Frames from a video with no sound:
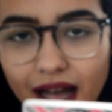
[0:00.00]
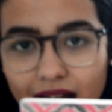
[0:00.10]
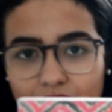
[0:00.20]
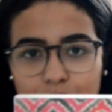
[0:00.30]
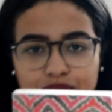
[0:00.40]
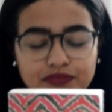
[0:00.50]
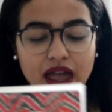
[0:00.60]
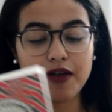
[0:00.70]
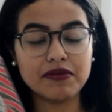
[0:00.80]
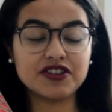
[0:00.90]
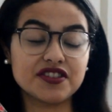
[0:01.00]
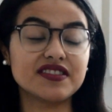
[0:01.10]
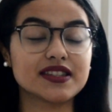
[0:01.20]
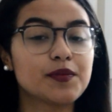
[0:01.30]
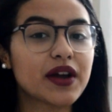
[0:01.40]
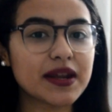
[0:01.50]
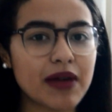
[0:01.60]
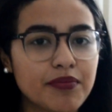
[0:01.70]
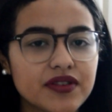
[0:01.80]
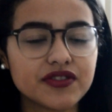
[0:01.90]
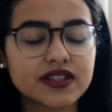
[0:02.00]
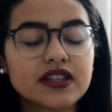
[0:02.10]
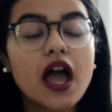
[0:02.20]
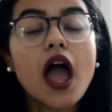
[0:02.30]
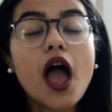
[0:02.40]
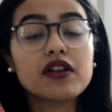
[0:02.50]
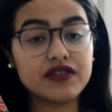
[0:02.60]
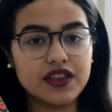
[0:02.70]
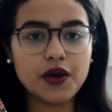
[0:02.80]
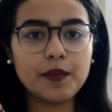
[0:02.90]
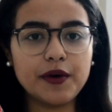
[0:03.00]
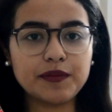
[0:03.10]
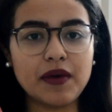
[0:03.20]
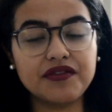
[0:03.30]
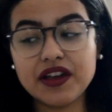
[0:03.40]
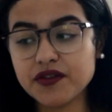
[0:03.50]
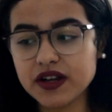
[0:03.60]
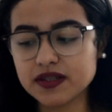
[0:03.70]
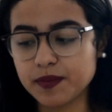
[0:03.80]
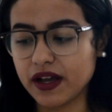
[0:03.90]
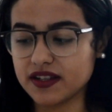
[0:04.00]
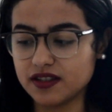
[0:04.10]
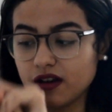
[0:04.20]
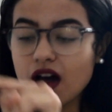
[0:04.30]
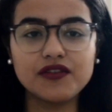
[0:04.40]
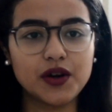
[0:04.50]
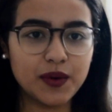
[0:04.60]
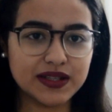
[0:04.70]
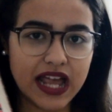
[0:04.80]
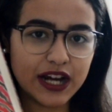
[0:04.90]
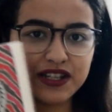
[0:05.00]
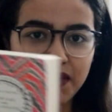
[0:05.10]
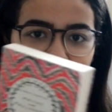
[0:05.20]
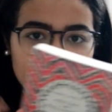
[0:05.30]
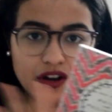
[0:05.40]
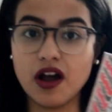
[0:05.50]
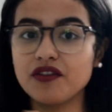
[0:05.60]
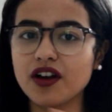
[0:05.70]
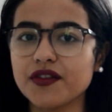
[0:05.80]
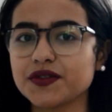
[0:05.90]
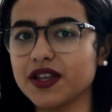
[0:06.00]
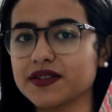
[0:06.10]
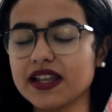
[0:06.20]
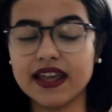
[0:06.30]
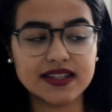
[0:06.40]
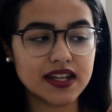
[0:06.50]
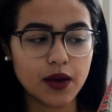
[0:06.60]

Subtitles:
I mentioned this book in my previous video about my favorites because the cover was actually my favorite cover of 2018.